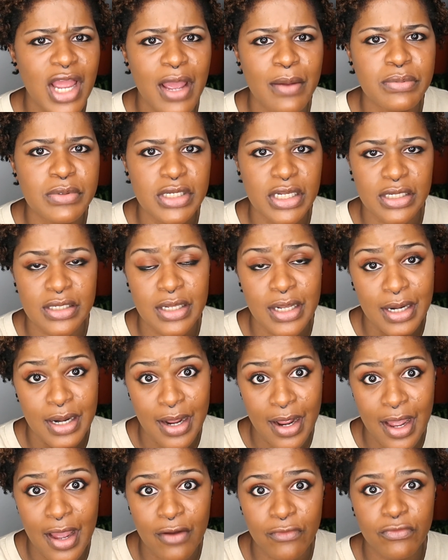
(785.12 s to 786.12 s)
update that I
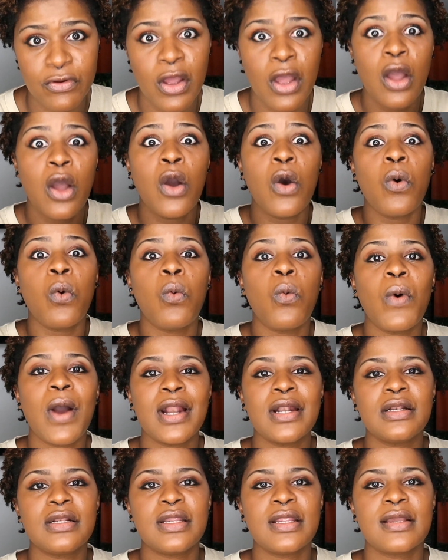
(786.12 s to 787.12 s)
have.
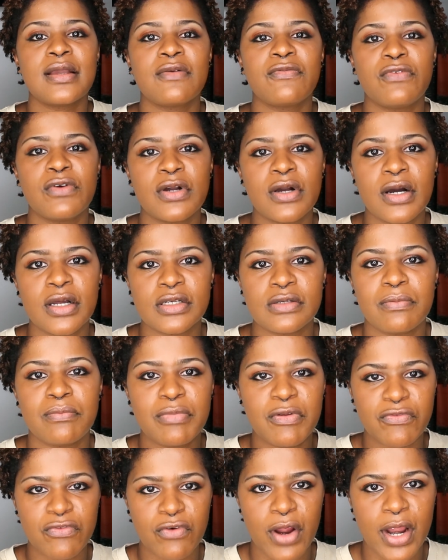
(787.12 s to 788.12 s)
One thing I forgot
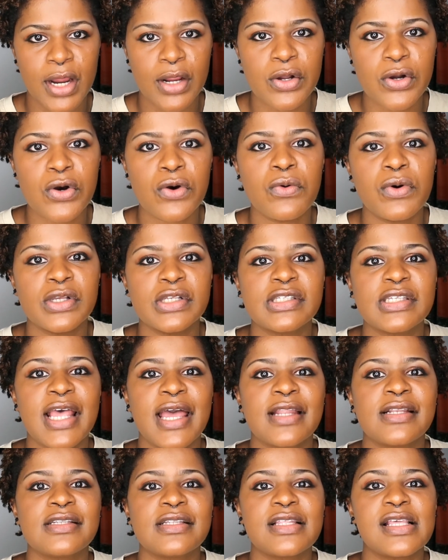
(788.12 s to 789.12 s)
before I go was
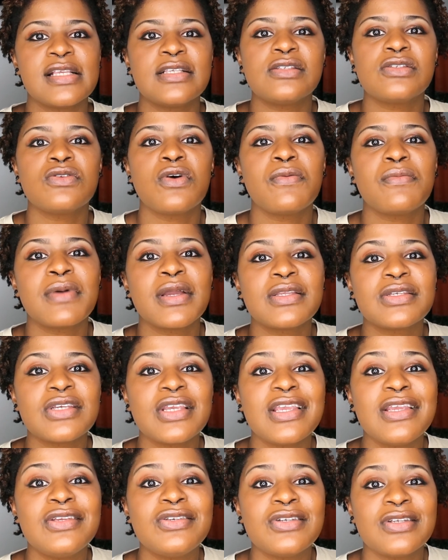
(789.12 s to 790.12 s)
that there's so much
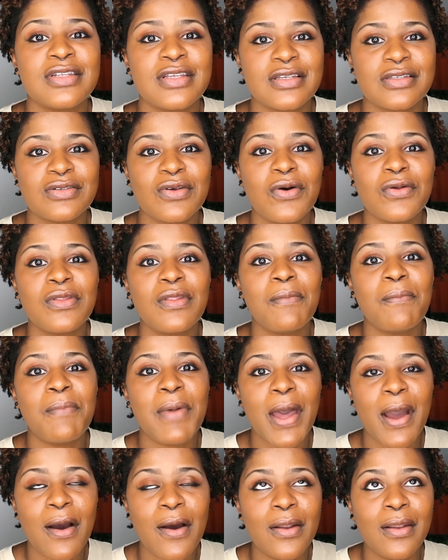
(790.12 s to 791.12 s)
itchiness
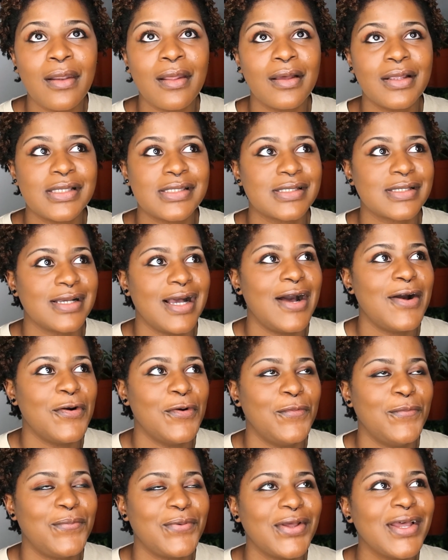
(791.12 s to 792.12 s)
on the
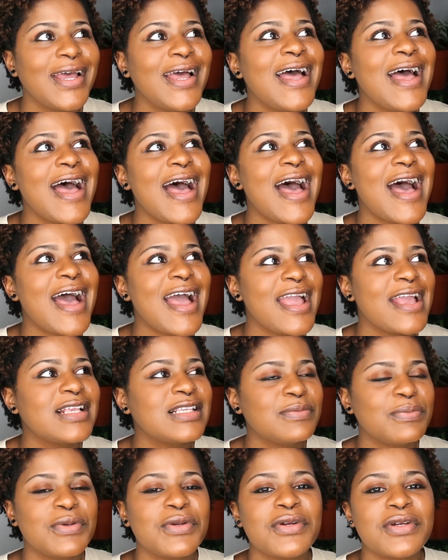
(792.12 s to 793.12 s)
scalp. I
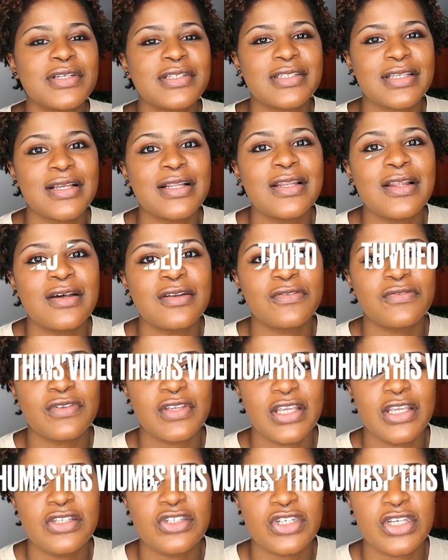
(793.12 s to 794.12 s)
experienced a lot of
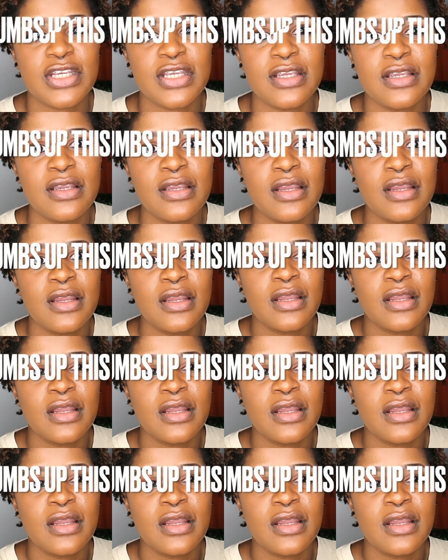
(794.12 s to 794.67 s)
itchy